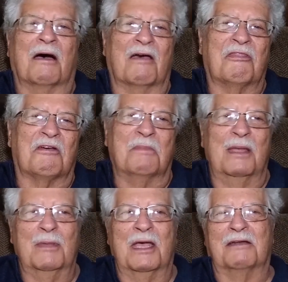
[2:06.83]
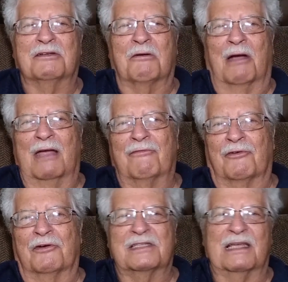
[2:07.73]
I thought maybe I'd try
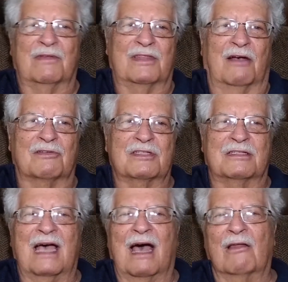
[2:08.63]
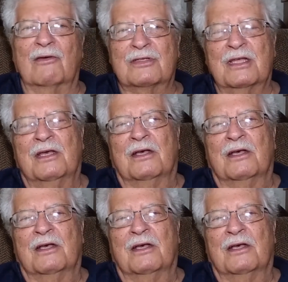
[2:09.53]
for $7,000